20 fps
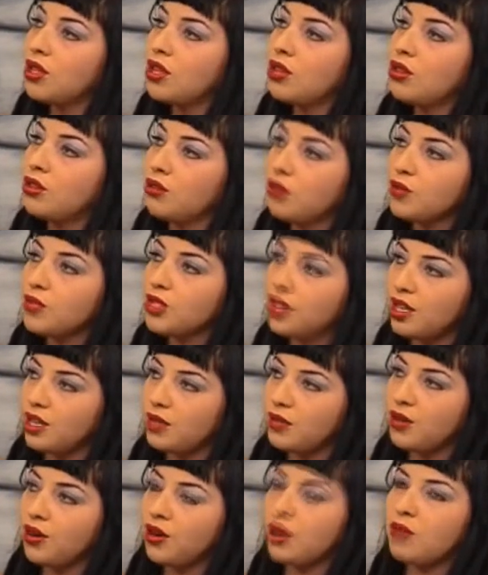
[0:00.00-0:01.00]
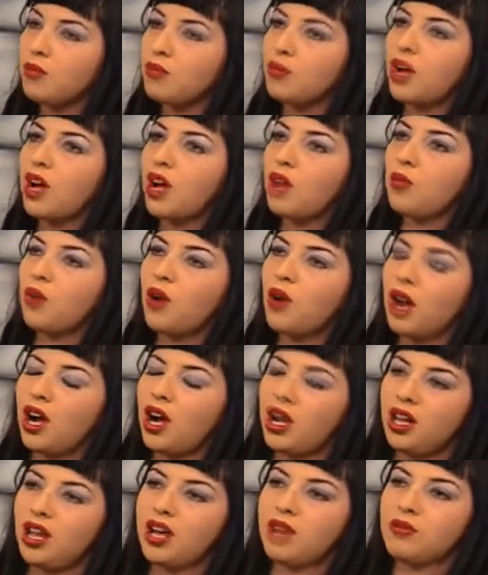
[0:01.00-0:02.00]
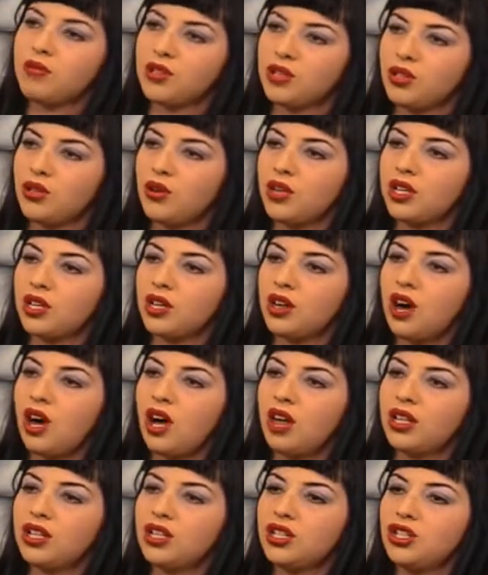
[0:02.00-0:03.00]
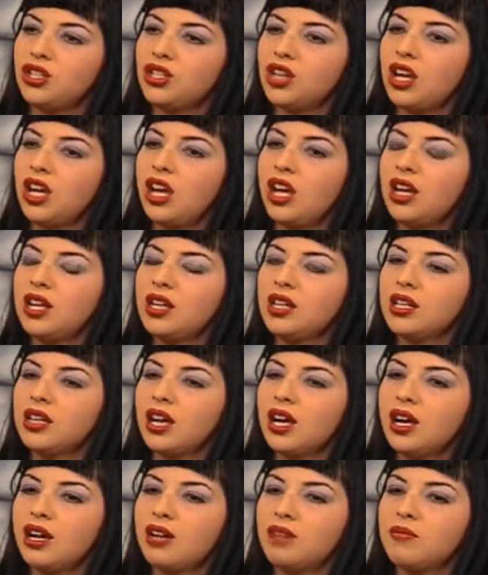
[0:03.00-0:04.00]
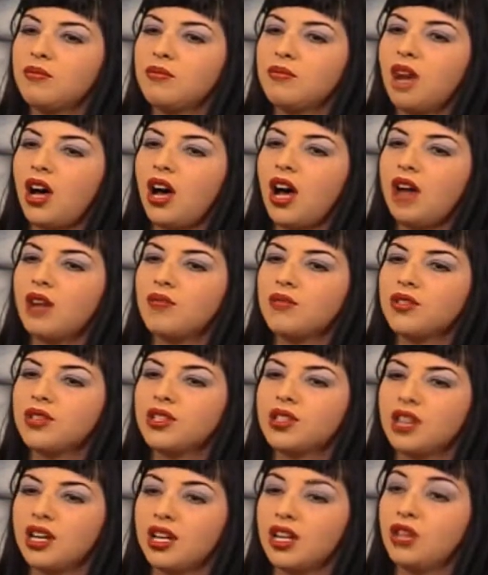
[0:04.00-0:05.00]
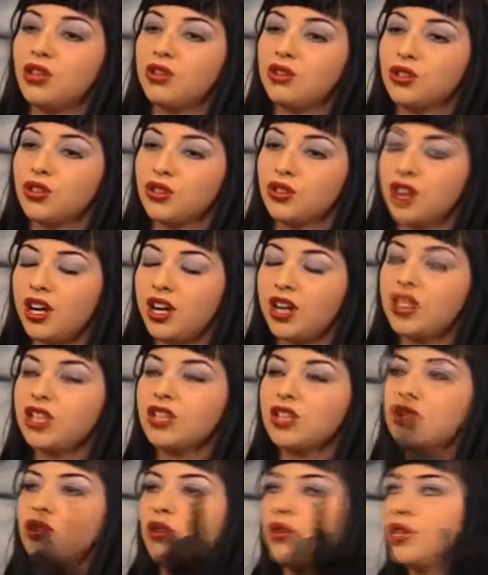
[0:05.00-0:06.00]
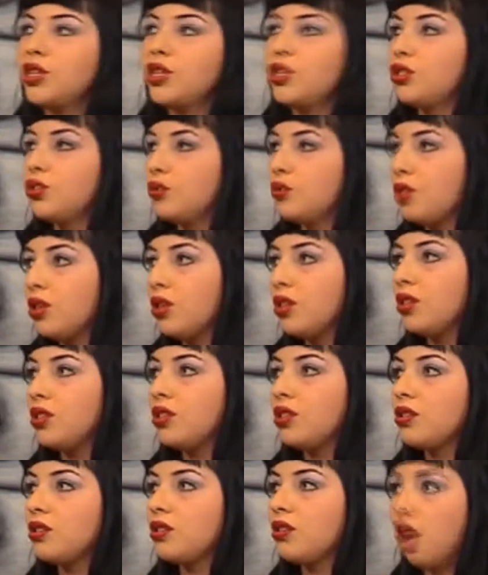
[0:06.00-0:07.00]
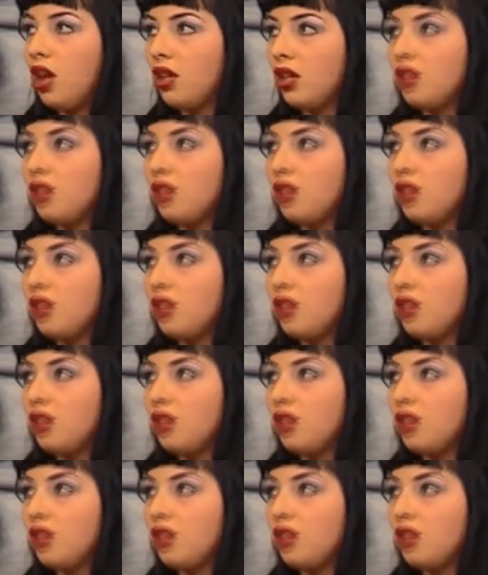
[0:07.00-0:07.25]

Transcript: Through a home study program while I was going to college, and I was studying, and those credits were going towards college.